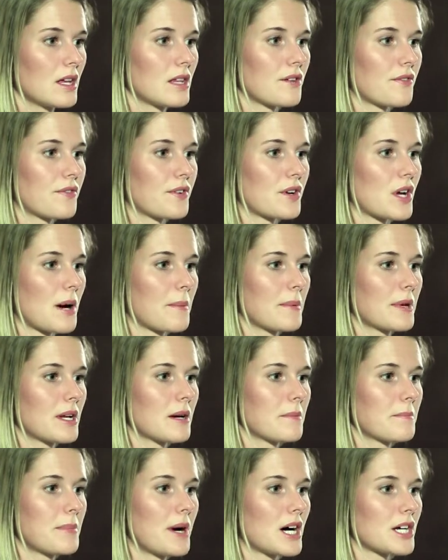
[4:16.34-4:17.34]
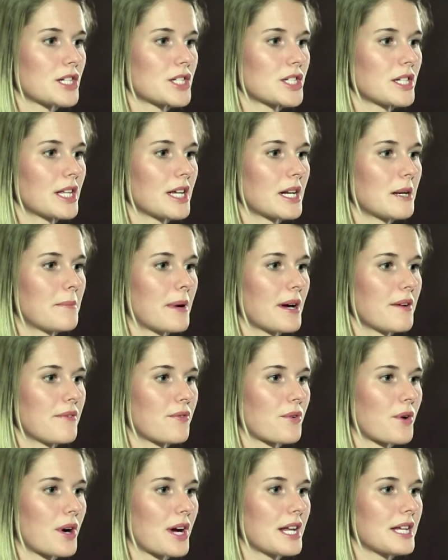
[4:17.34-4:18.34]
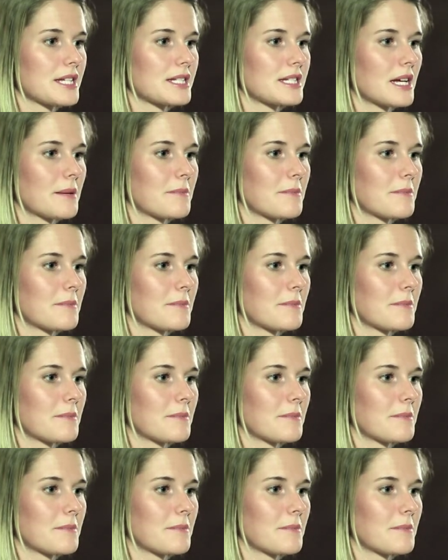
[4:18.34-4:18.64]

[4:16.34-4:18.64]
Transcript: The phenomenon postulated by Freud is